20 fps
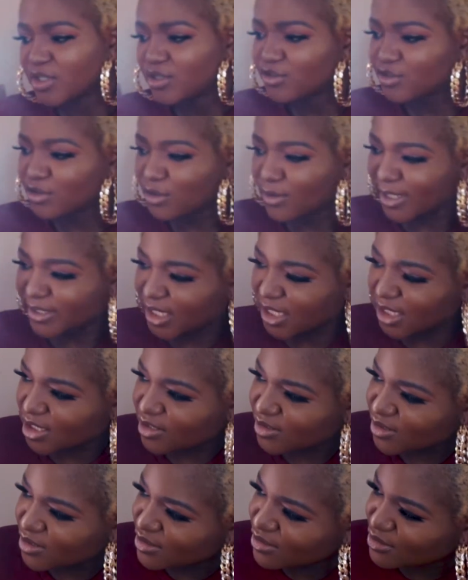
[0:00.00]
So I think
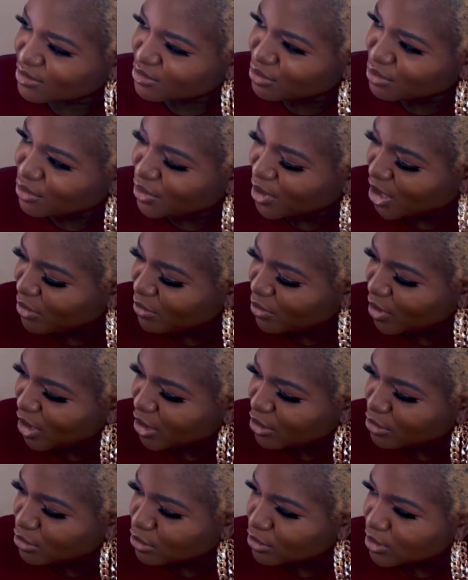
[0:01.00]
this is really,
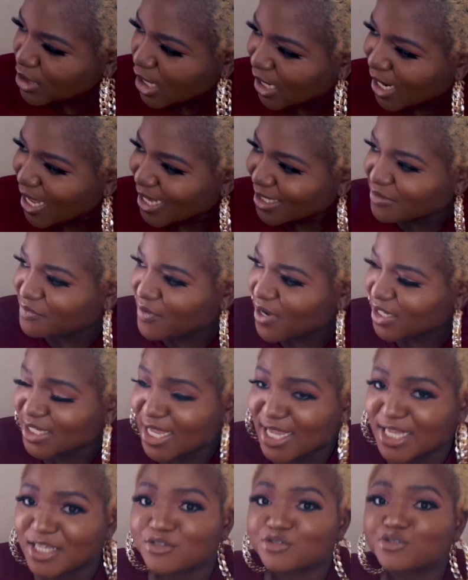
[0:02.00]
really good. I like the fact
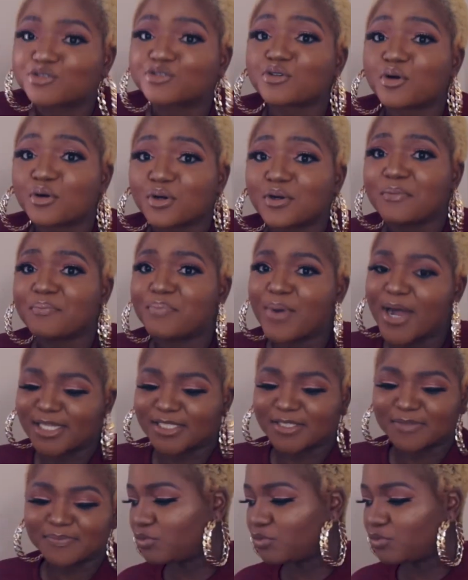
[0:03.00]
that it's so compact.